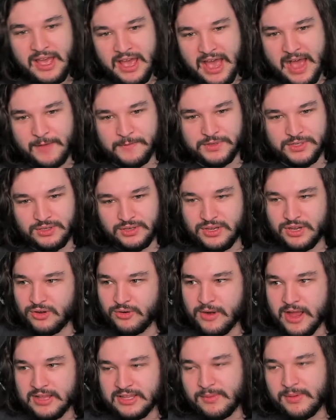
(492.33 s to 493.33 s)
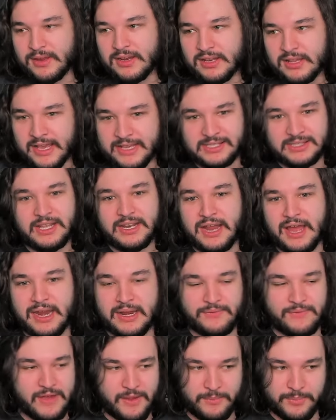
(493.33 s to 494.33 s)
Absolutely correct. I mean, less than
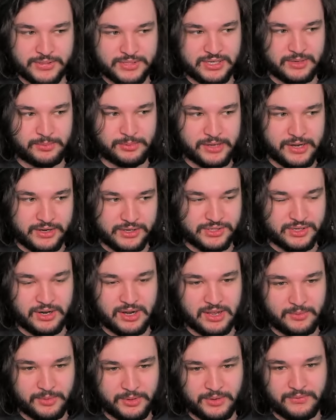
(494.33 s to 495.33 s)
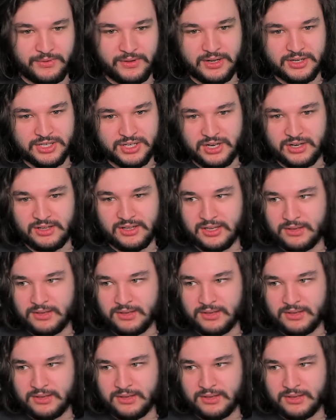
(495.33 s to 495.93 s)
95% of players aren't able to finish it.